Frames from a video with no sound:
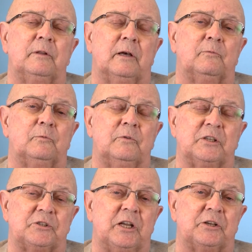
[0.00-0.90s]
of
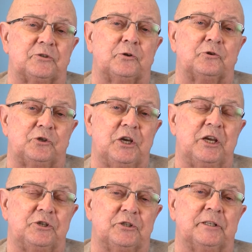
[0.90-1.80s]
the state
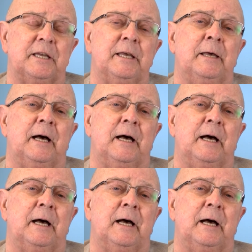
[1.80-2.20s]
association,